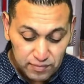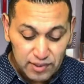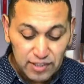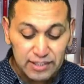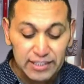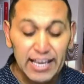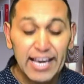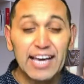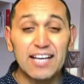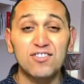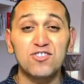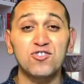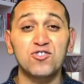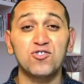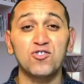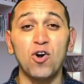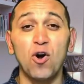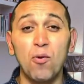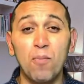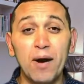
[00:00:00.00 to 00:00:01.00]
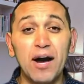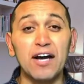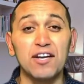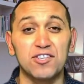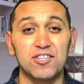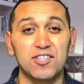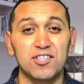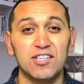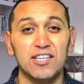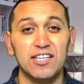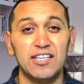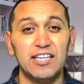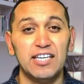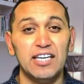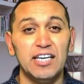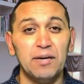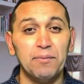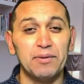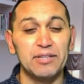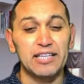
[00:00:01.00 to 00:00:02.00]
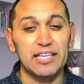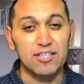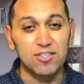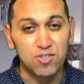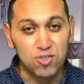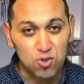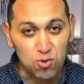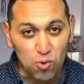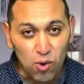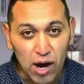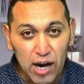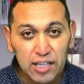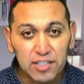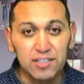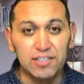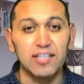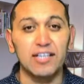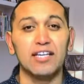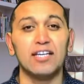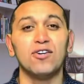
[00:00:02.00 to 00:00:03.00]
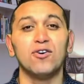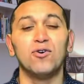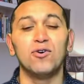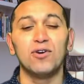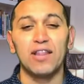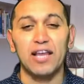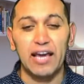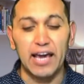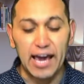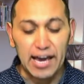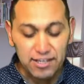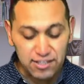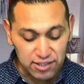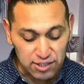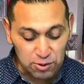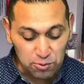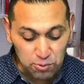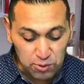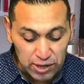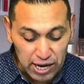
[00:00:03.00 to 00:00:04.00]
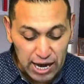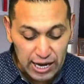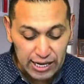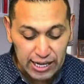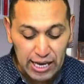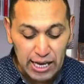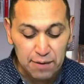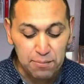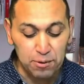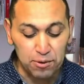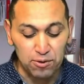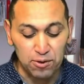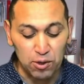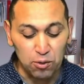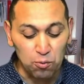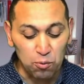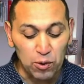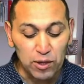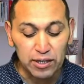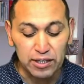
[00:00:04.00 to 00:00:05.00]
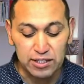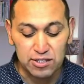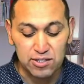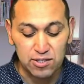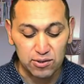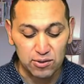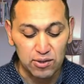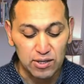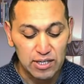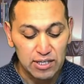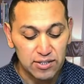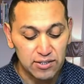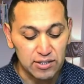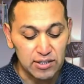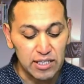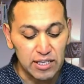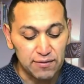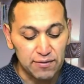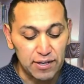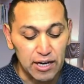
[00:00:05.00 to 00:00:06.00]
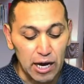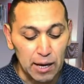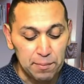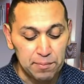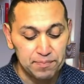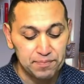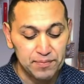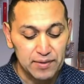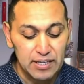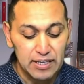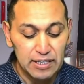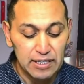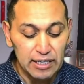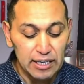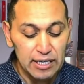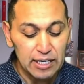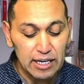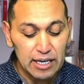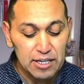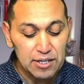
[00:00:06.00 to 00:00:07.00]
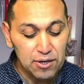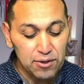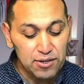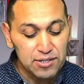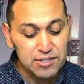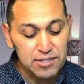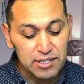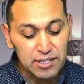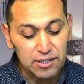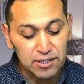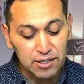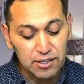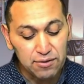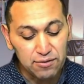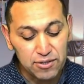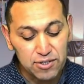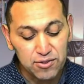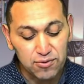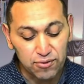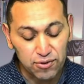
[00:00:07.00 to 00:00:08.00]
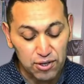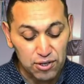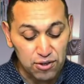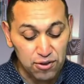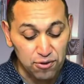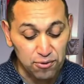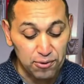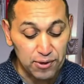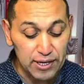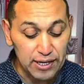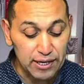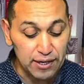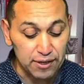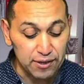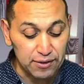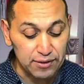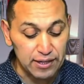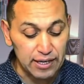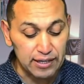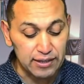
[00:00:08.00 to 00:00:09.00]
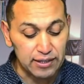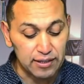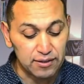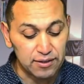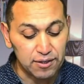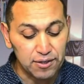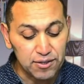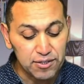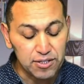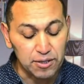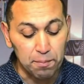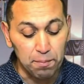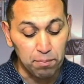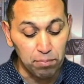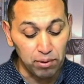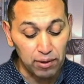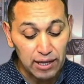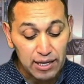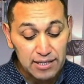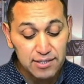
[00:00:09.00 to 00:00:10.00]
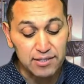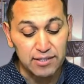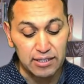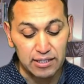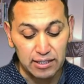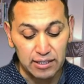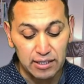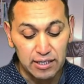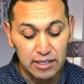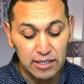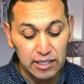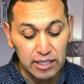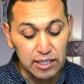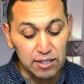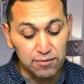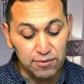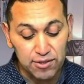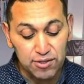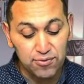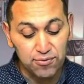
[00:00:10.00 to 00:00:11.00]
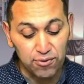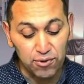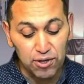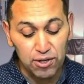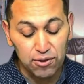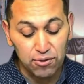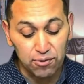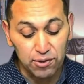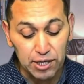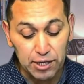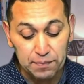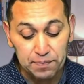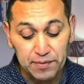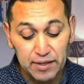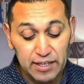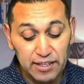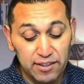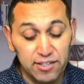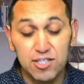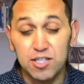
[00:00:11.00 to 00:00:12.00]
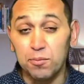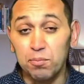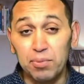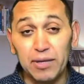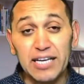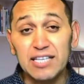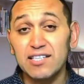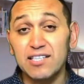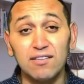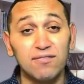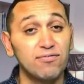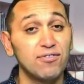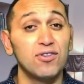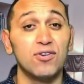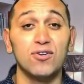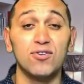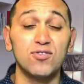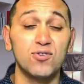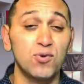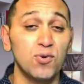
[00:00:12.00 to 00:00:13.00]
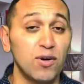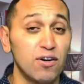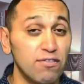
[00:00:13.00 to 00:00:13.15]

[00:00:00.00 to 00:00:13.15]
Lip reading: They had so much, but they squandered it, or they actually were not able and willing to give it up. And notice here in verse 43 here that there is a blessing in verse 43. There's a blessing for those who are